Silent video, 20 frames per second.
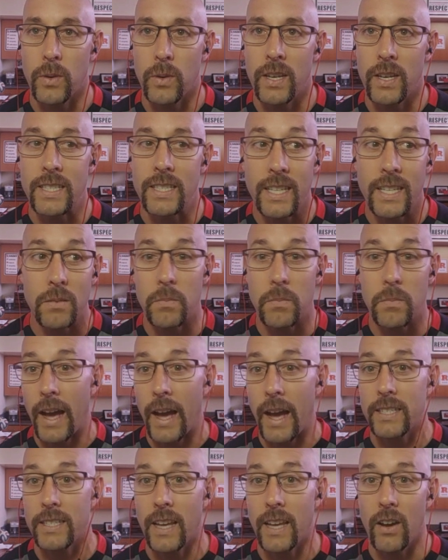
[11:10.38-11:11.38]
match, where he didn't
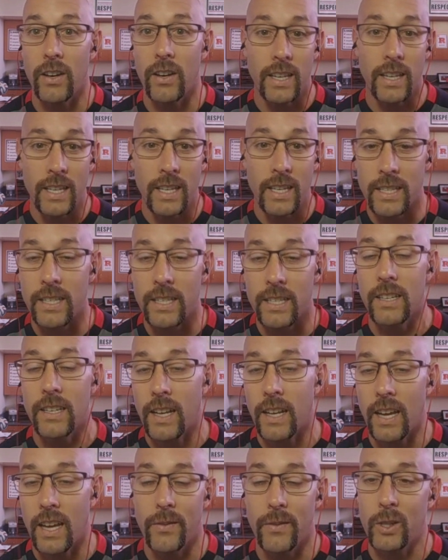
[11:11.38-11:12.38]
back down and he
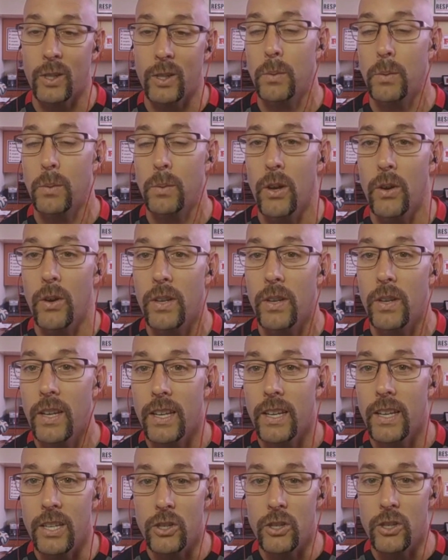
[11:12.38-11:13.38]
didn't kind of explode.
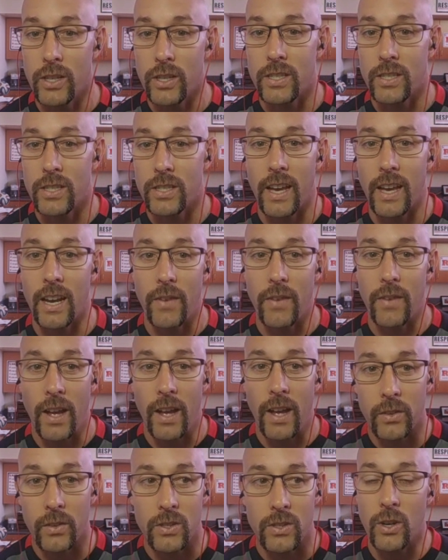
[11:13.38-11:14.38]
He just kind of
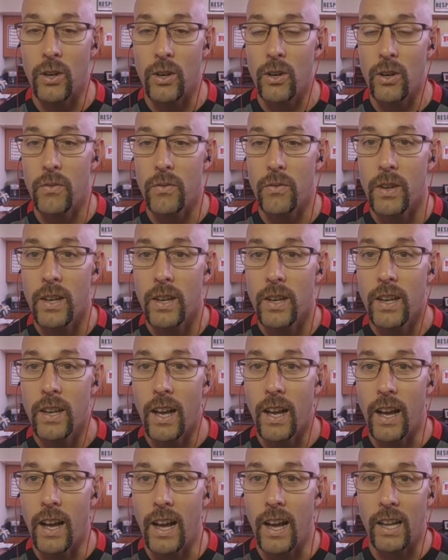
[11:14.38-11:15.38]
held his nerve,
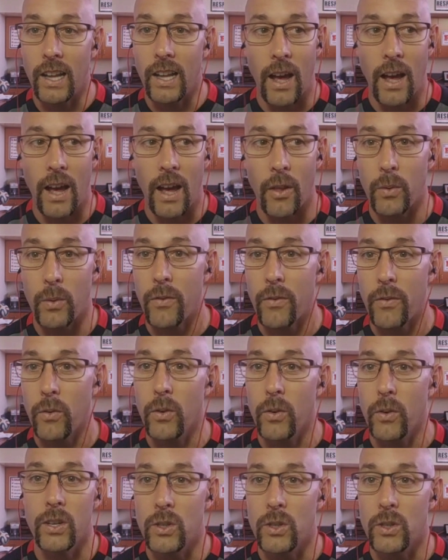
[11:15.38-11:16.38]
allowed the
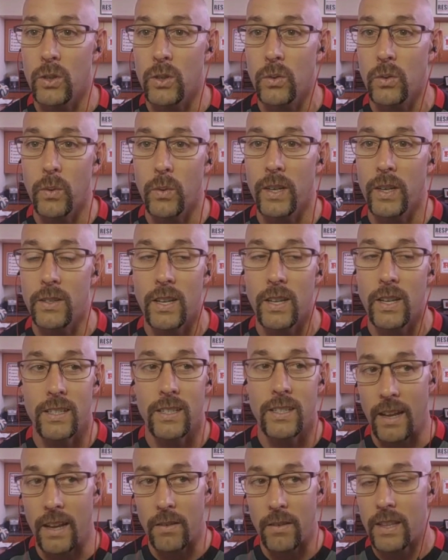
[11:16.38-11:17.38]
referee to do what it
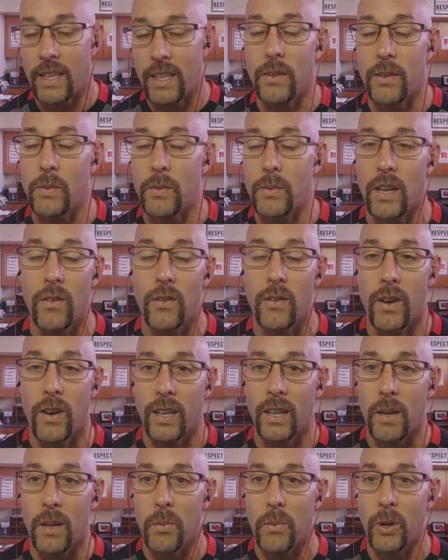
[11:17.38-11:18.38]
does. I think it was
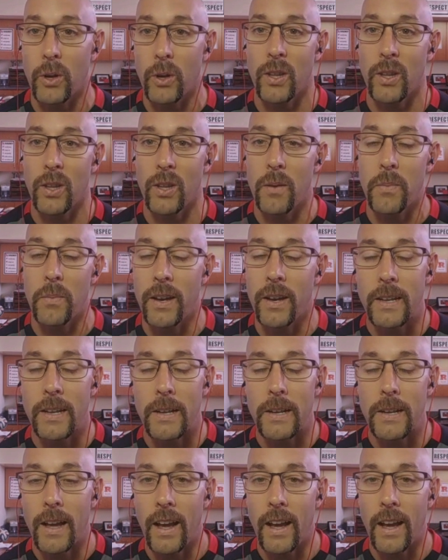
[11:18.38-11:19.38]
unfair to get booked there, but
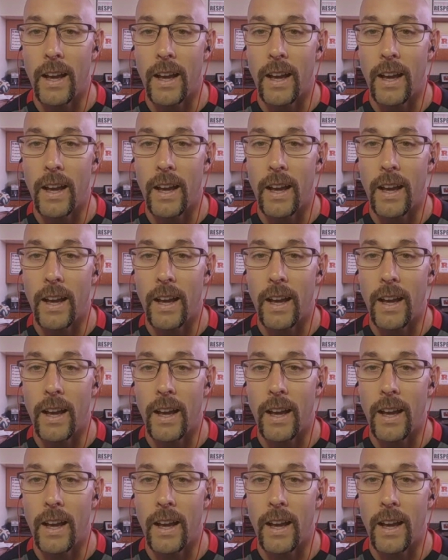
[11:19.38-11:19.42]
